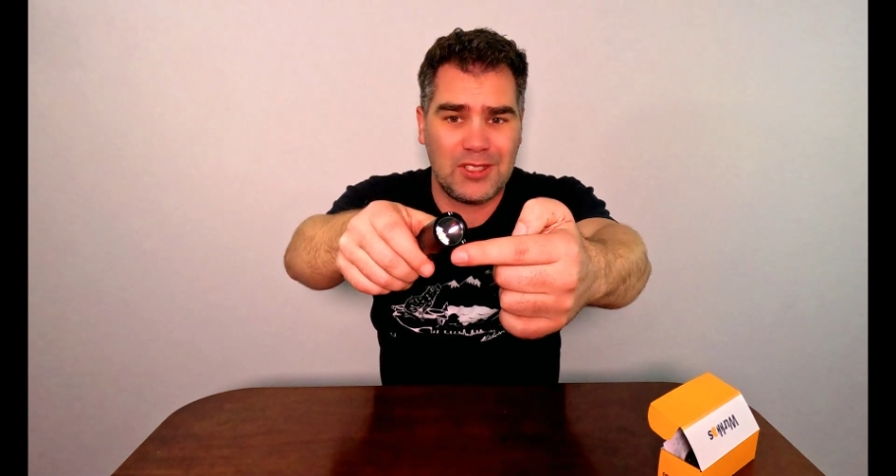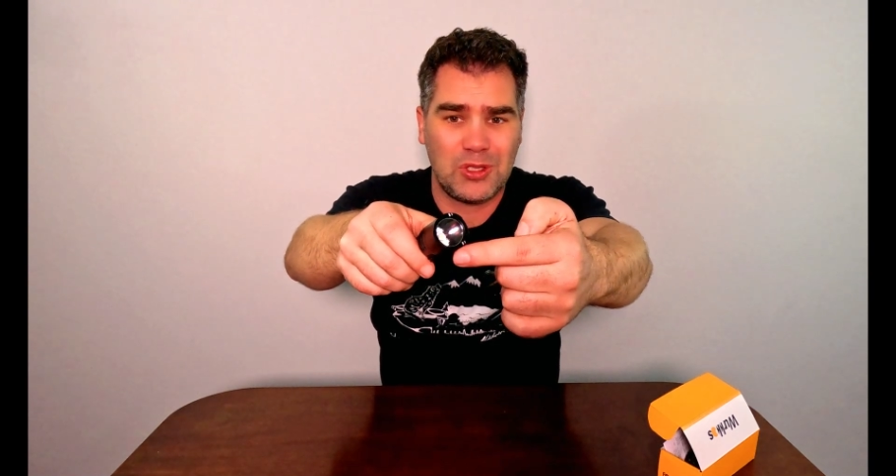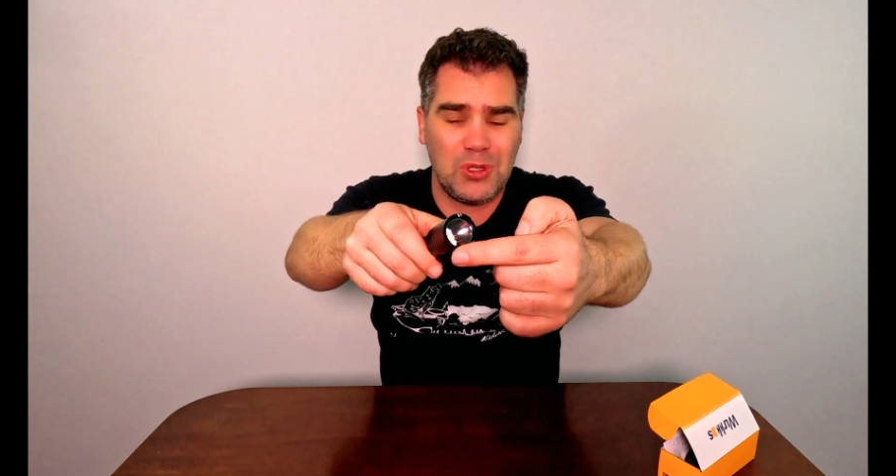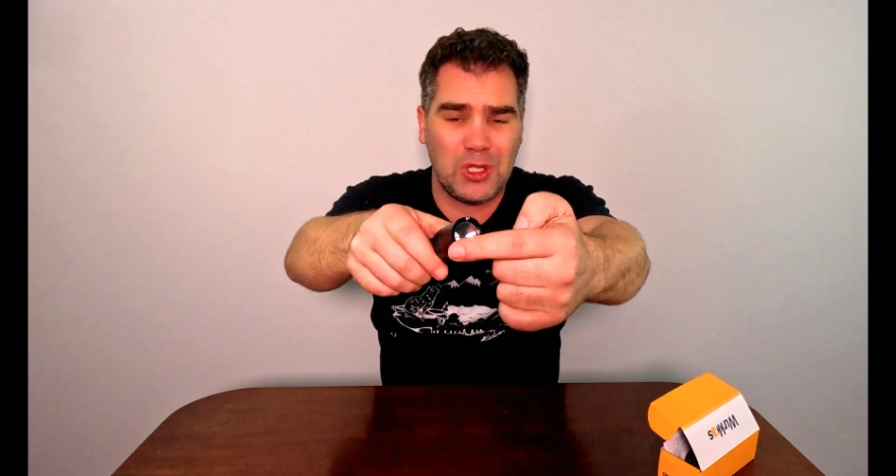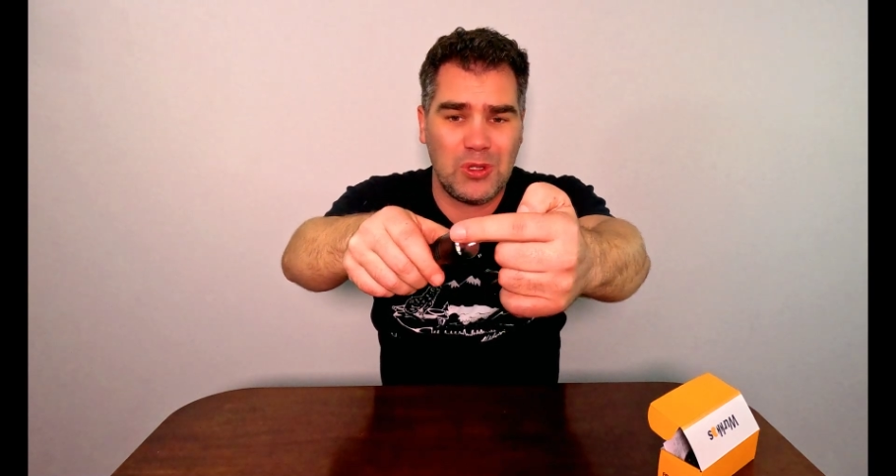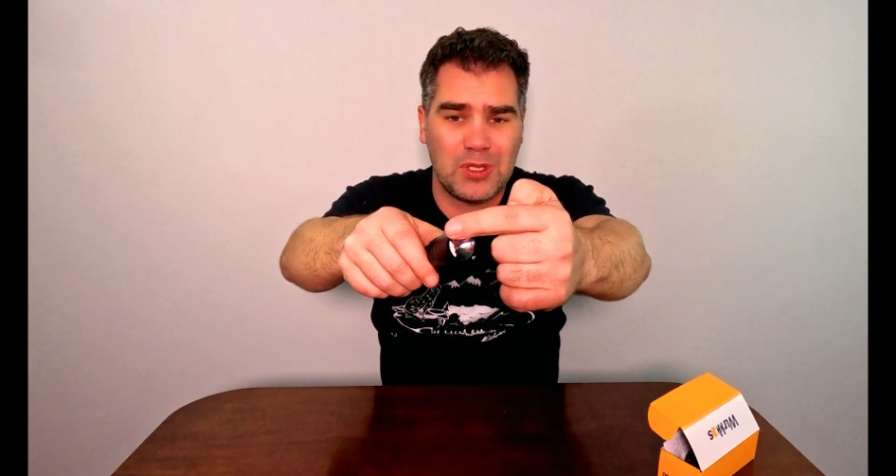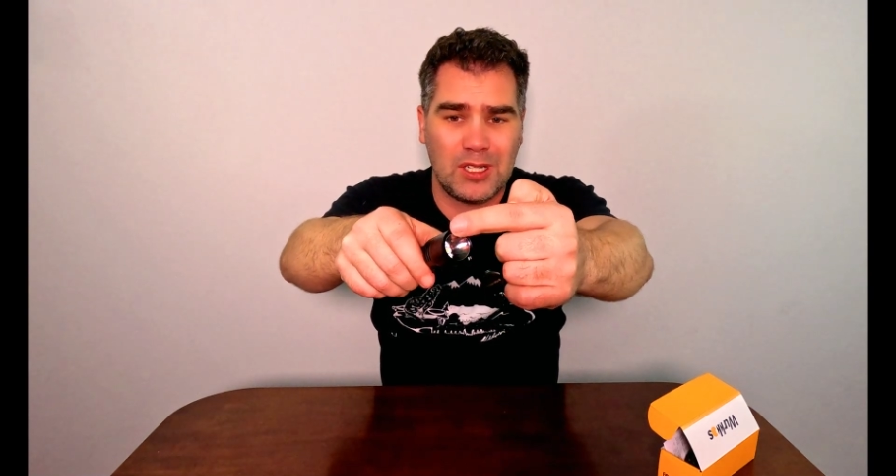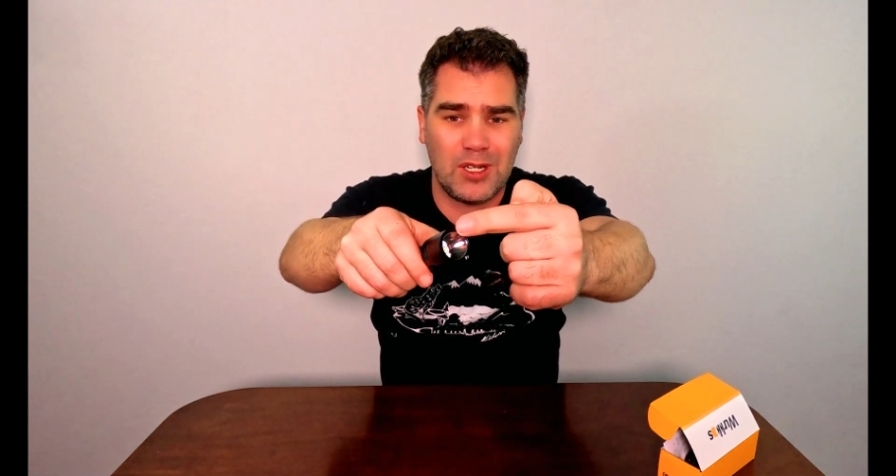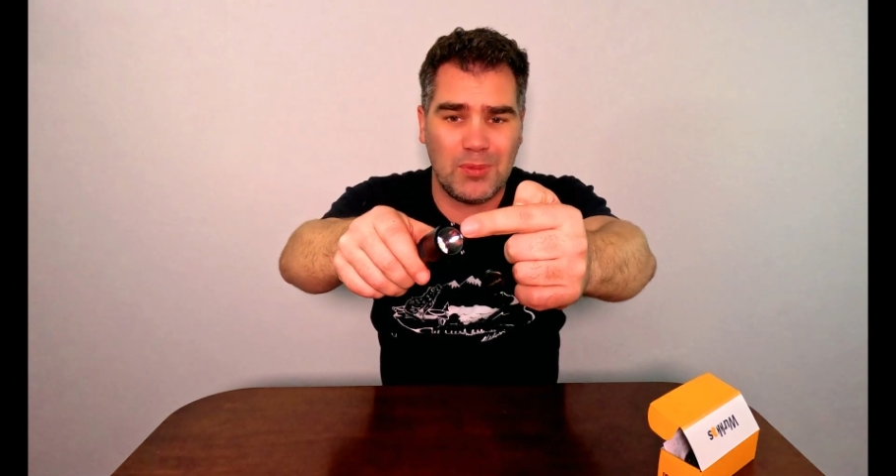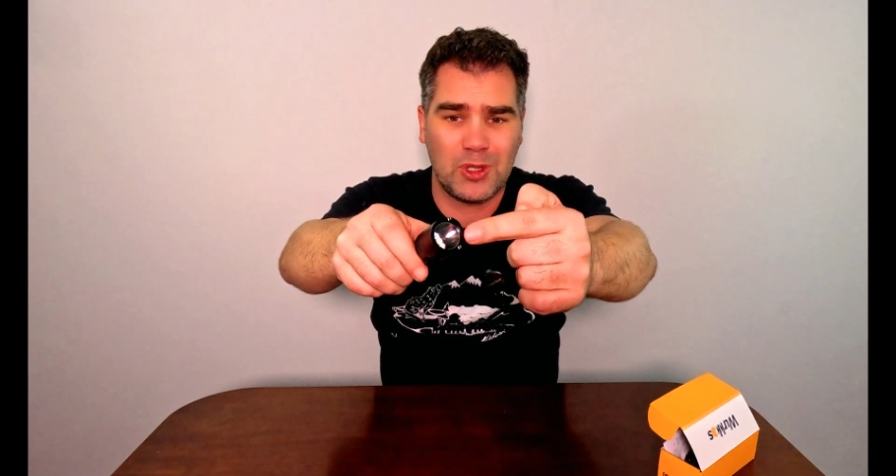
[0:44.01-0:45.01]
so you can use it
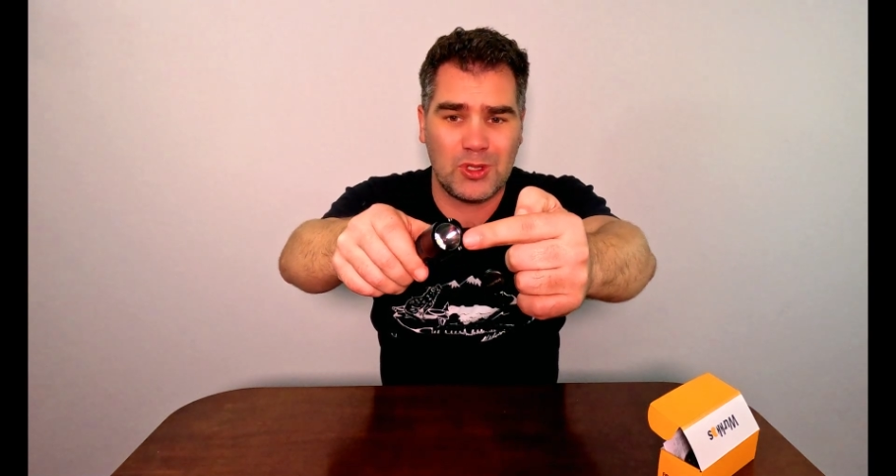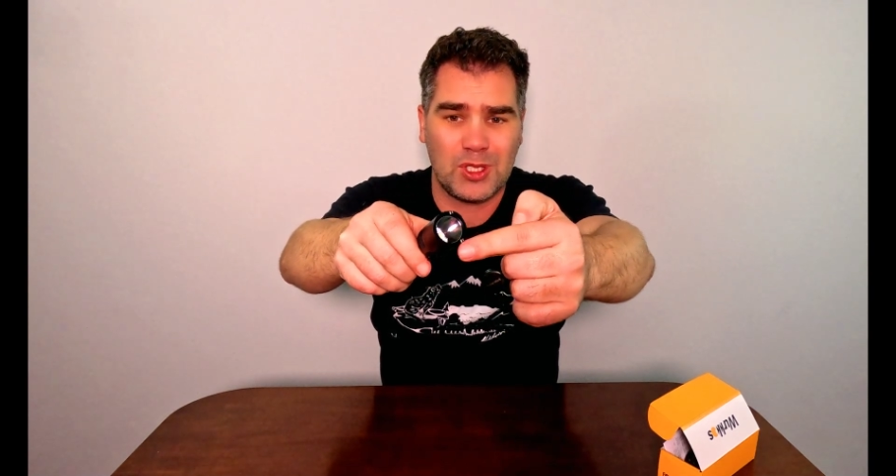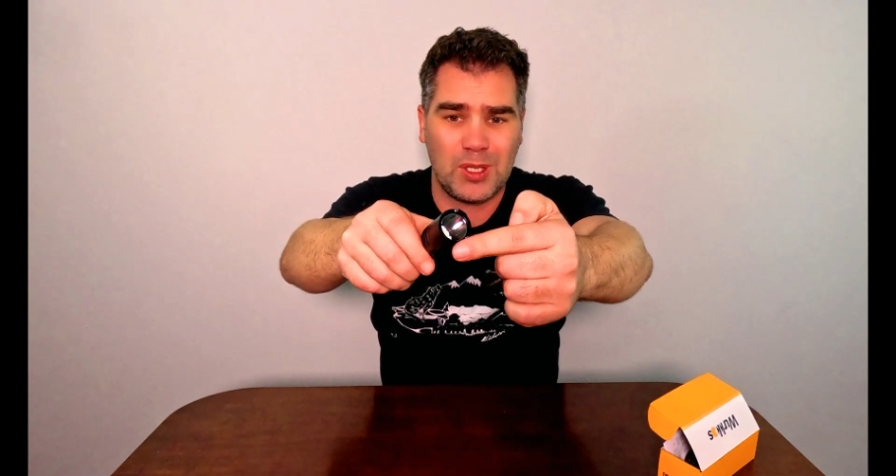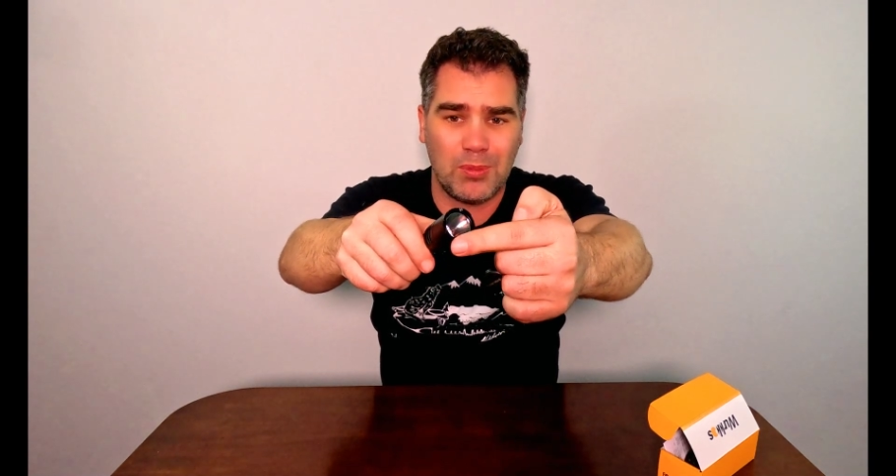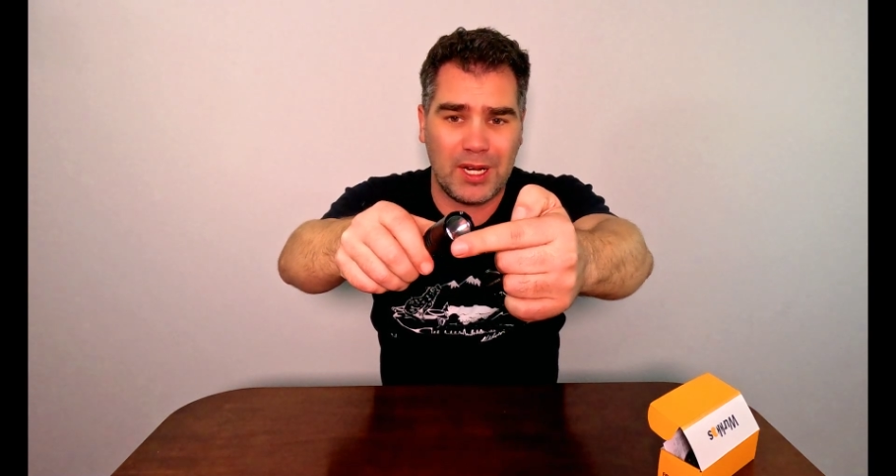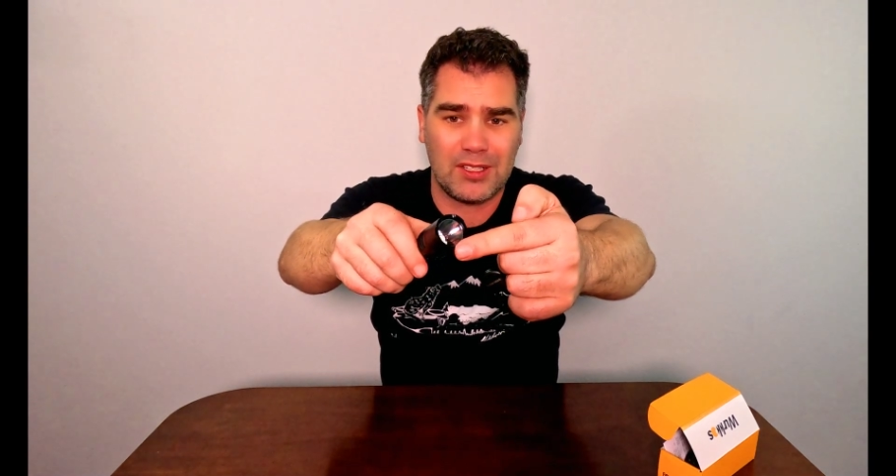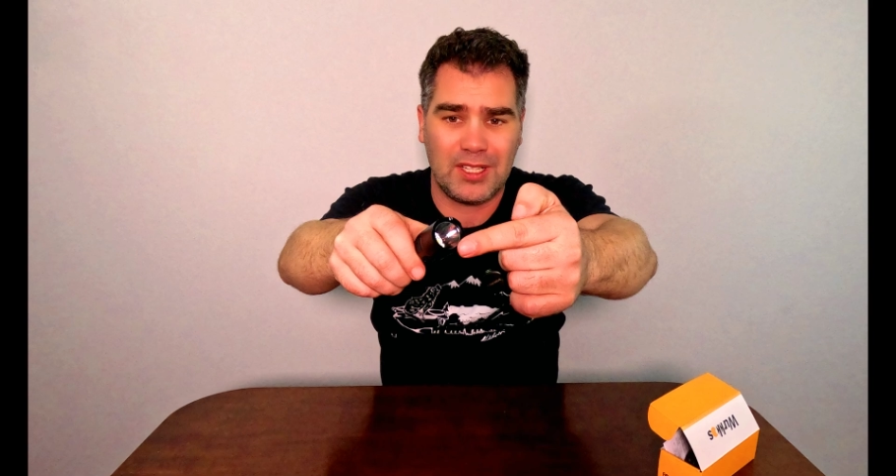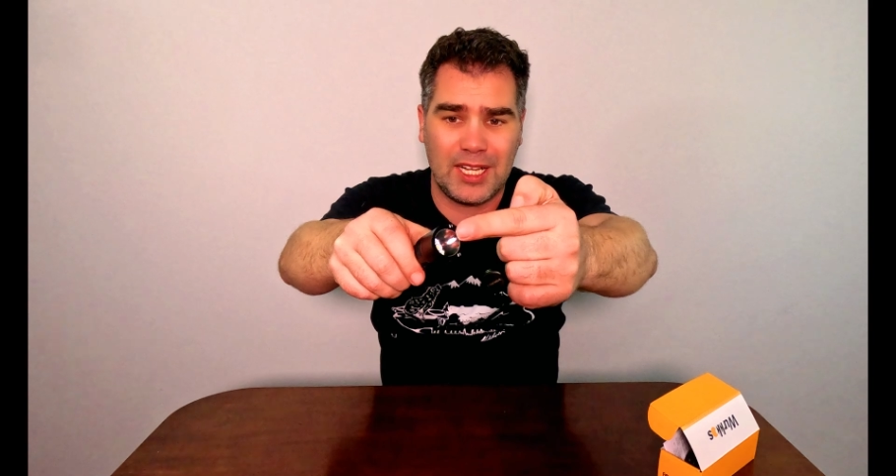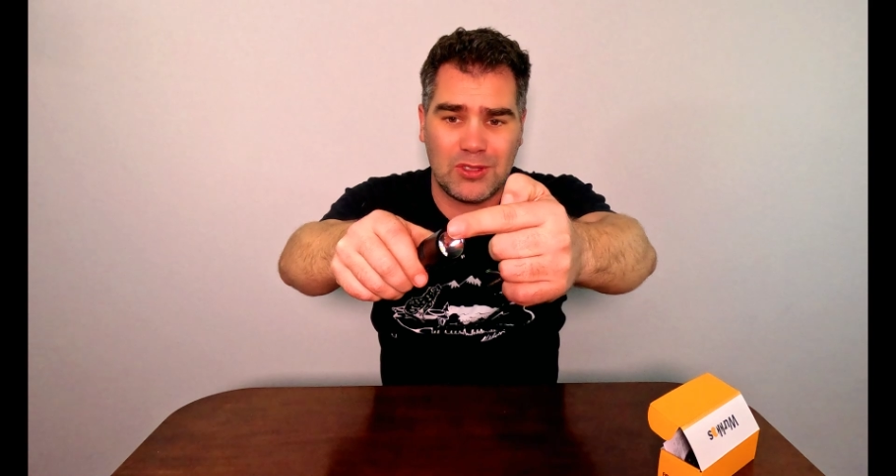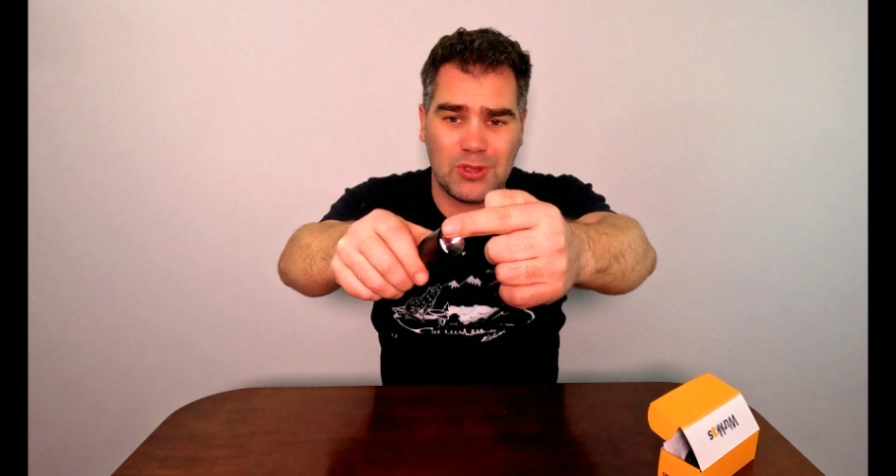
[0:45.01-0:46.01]
in an emergency to break
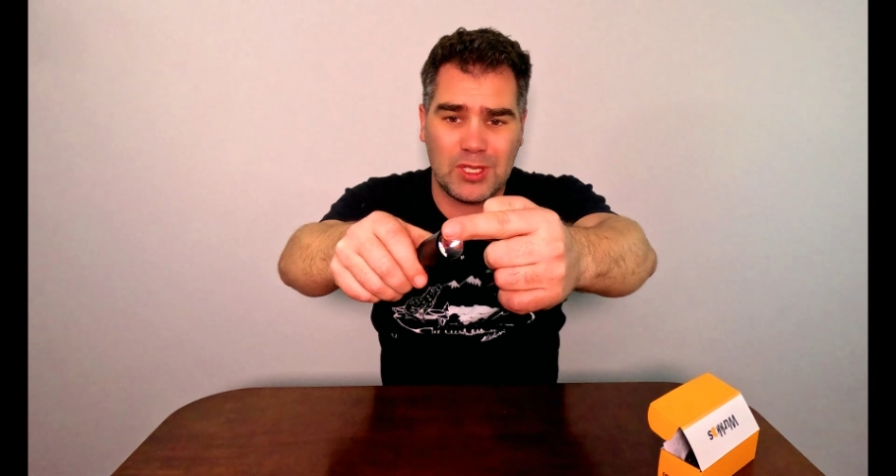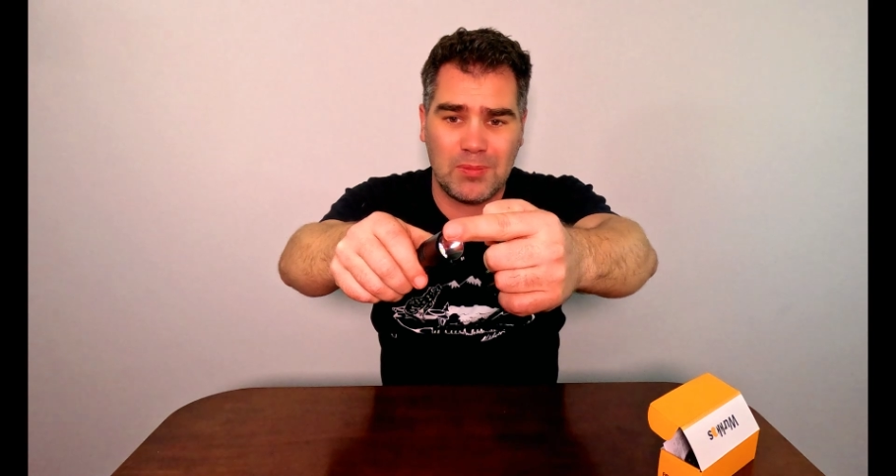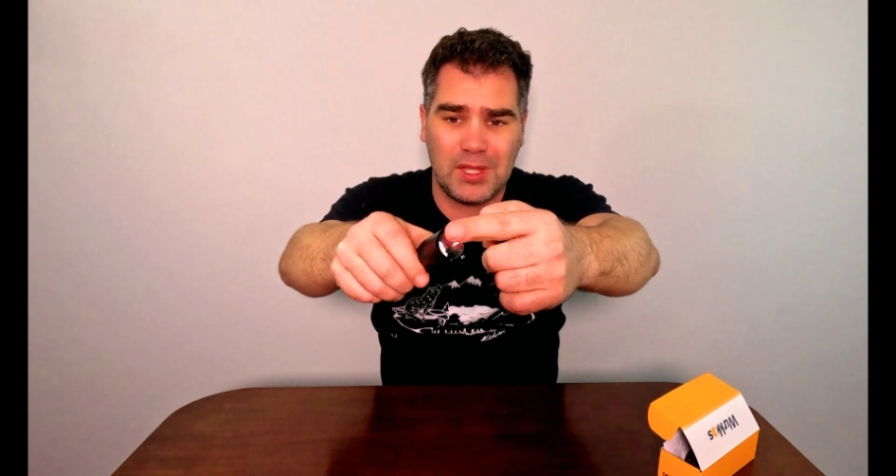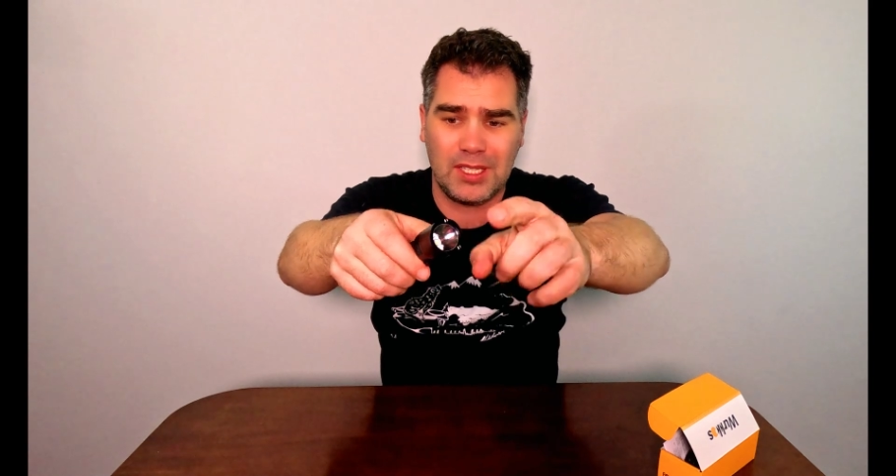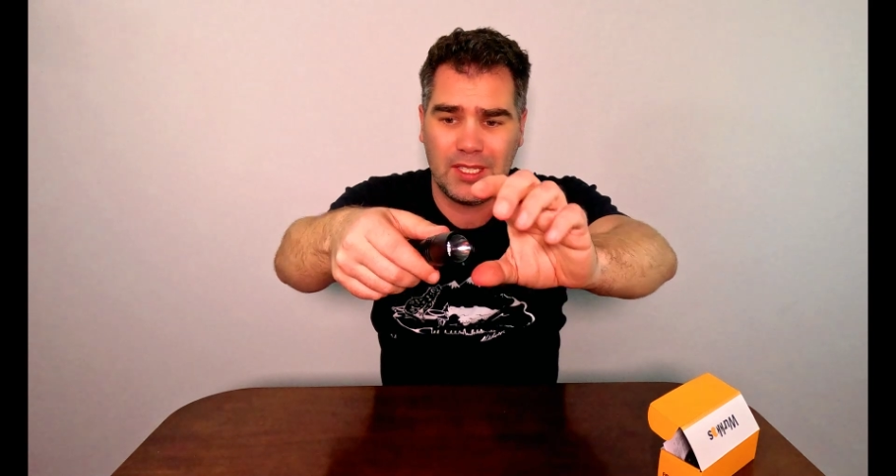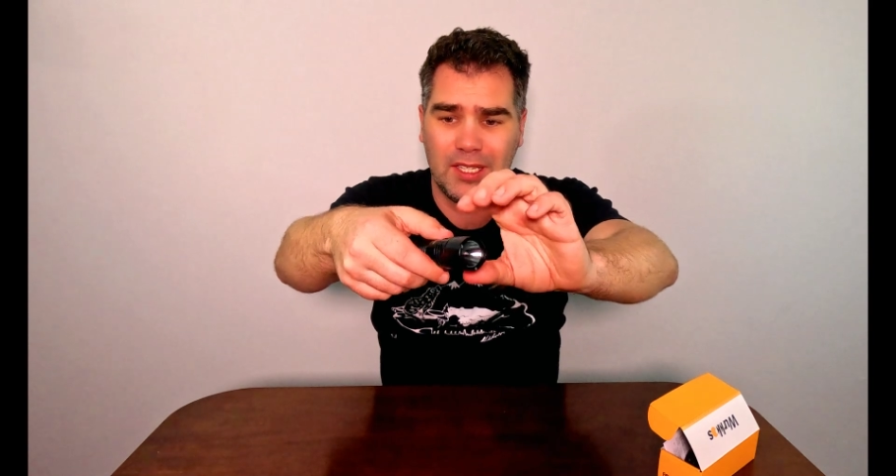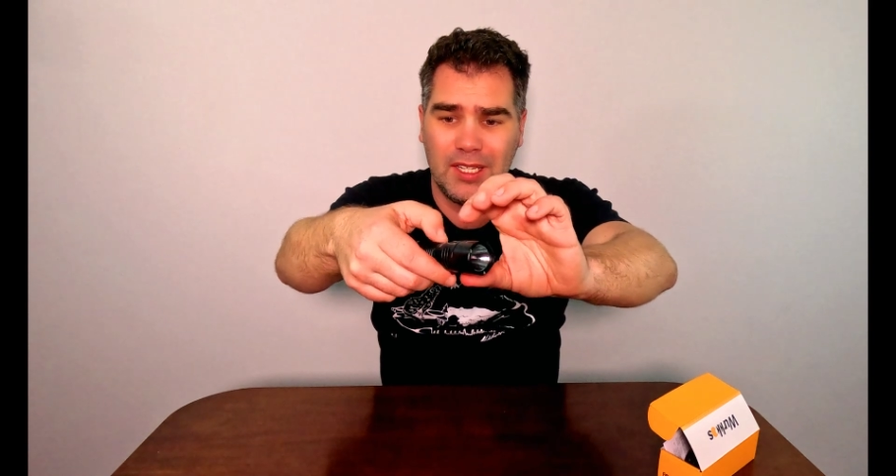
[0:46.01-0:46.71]
glass or something.